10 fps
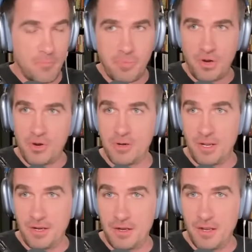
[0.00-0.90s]

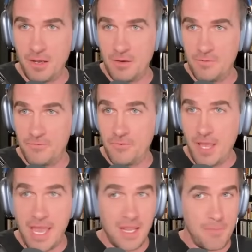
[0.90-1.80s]
burden of
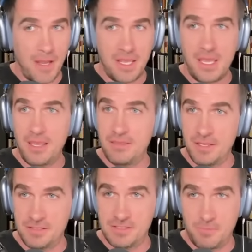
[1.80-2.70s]
anybody in
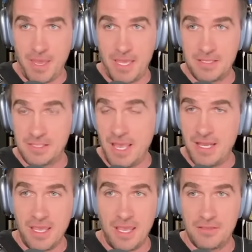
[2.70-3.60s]
this space,
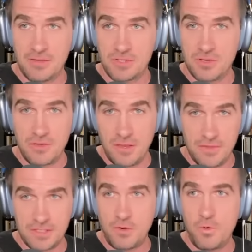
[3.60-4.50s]
any industry,
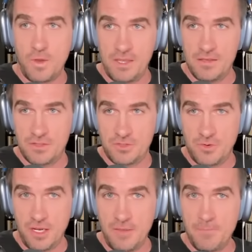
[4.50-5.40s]
this whole
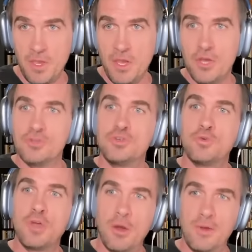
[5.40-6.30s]
industry, to
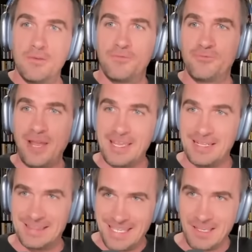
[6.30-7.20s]
go and fight
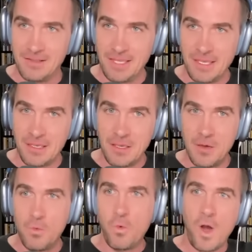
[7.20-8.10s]
legally
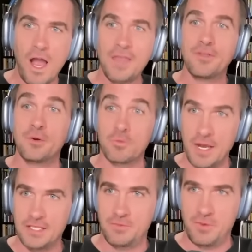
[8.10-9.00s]
why their
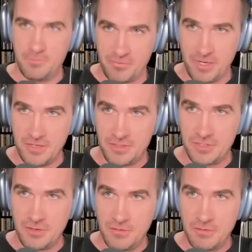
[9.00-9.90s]
rights were
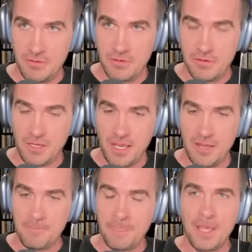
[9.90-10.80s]
breached.
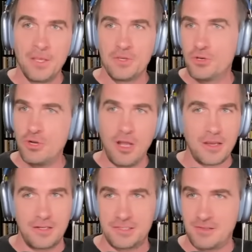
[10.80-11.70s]
Okay. You're not
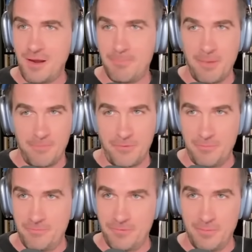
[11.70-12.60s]
going to stop them
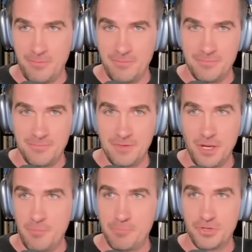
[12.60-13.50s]
from you
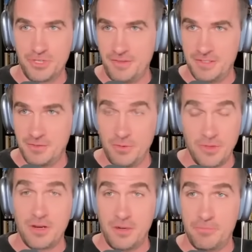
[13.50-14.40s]
know, pushing this through.
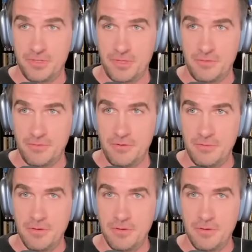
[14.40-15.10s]
They're going to push it through.